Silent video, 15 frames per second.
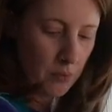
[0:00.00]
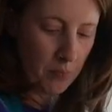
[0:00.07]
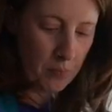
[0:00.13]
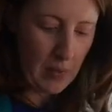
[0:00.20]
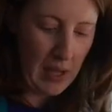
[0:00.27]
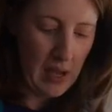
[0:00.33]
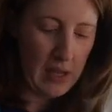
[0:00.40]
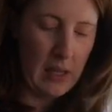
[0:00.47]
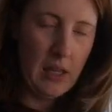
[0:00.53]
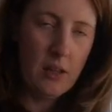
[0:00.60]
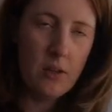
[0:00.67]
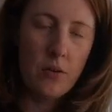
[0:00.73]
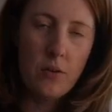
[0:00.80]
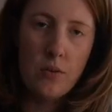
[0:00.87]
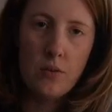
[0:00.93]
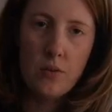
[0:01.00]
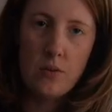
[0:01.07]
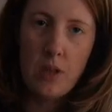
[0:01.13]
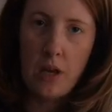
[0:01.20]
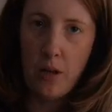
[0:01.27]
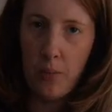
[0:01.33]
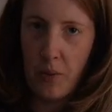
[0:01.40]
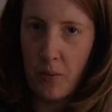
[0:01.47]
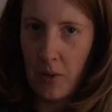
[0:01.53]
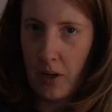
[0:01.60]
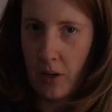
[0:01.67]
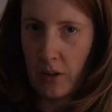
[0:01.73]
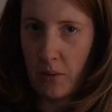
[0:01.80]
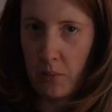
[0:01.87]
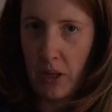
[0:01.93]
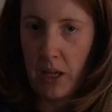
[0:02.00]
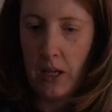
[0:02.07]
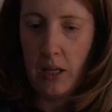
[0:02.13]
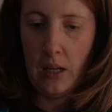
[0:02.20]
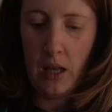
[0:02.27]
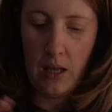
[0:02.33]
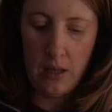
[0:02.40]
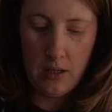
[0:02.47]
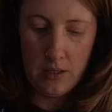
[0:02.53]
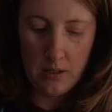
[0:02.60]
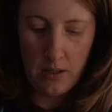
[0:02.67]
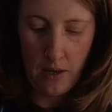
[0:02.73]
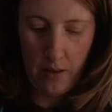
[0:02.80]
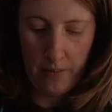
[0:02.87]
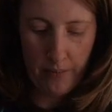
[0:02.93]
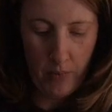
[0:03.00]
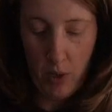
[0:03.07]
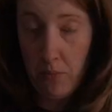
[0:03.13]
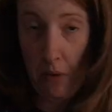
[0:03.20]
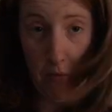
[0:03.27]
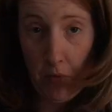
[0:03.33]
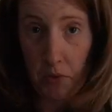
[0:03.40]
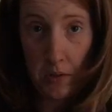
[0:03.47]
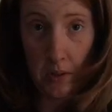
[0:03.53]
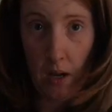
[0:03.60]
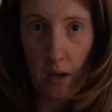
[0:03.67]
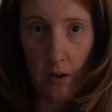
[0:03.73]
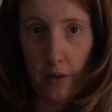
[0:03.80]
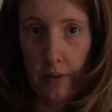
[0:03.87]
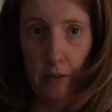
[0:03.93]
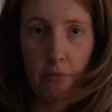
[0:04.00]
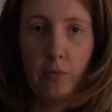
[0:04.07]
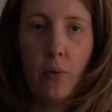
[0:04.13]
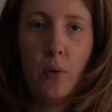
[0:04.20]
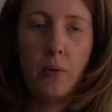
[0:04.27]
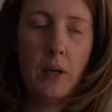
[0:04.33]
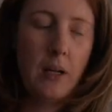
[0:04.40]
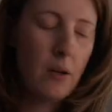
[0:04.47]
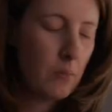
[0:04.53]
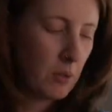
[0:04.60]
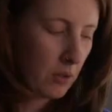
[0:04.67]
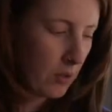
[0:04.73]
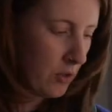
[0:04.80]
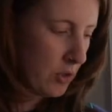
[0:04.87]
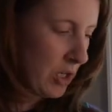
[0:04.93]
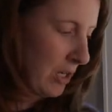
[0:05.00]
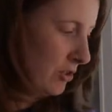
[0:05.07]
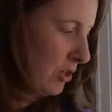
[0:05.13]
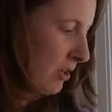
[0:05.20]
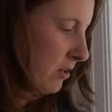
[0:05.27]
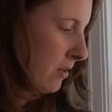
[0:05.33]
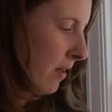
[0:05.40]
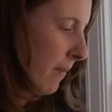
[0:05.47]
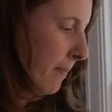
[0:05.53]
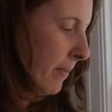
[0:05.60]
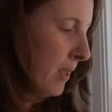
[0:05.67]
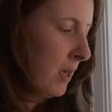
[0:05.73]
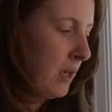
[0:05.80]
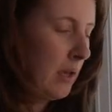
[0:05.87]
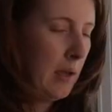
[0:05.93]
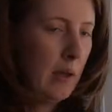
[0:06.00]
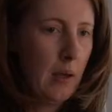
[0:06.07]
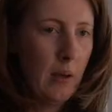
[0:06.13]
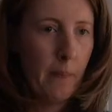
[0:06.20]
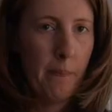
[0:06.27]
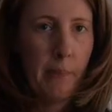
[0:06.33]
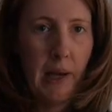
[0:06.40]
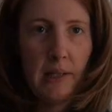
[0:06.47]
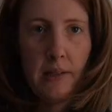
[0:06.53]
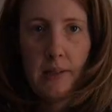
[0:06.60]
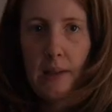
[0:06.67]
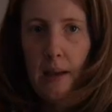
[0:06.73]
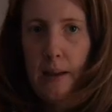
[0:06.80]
My hiking clothes that I'll be wearing on the plane and on my first day are on the floor right now. I'm not going to change into them. But